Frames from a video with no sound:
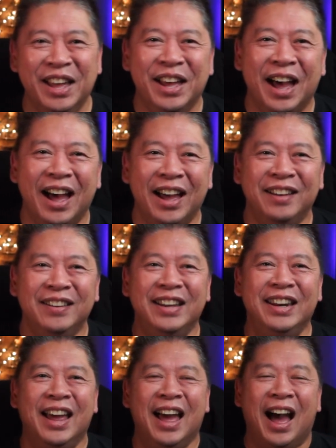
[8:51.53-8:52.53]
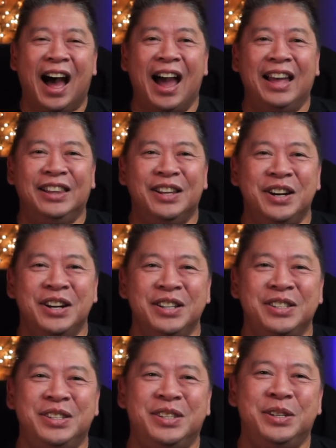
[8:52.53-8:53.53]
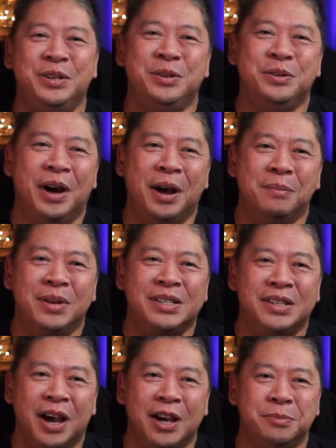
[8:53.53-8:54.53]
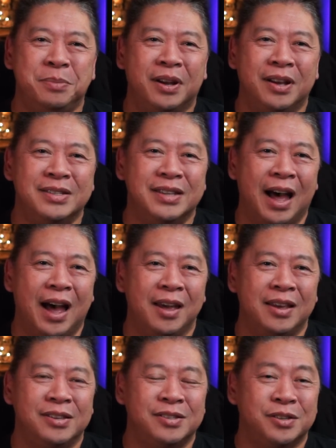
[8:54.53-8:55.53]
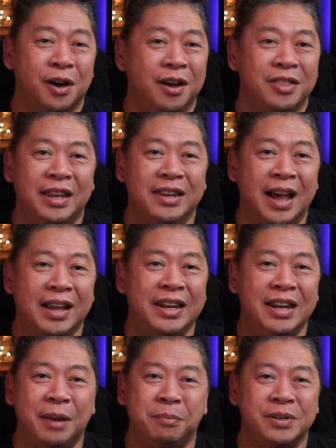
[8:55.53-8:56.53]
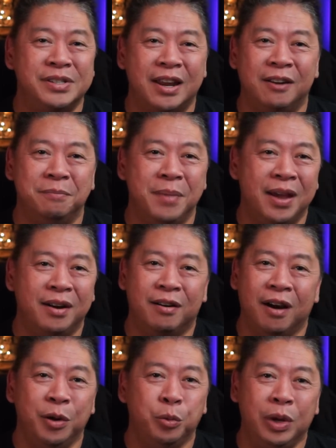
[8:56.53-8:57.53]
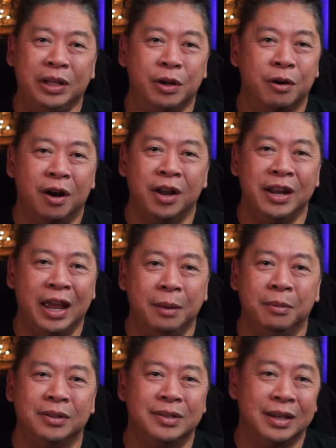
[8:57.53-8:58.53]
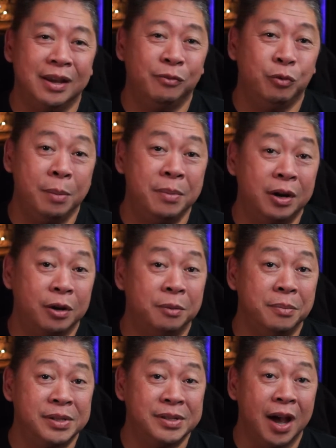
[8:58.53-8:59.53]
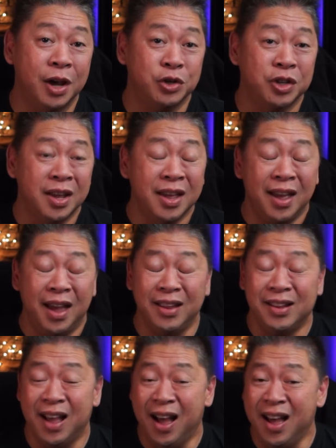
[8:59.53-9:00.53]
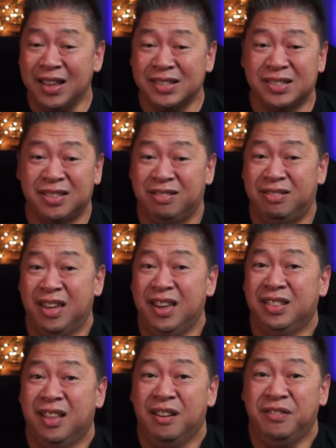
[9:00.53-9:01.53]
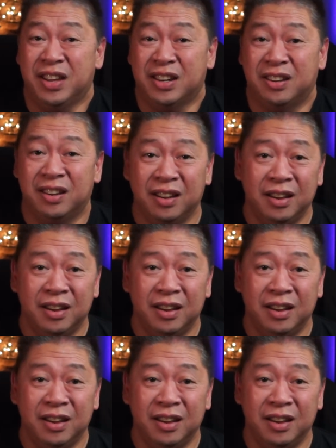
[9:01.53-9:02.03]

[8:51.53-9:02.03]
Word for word: I mean, I learned to uh, massage because I saw that 99% of men are unwilling or unable to give women a good massage. And guys, they love it.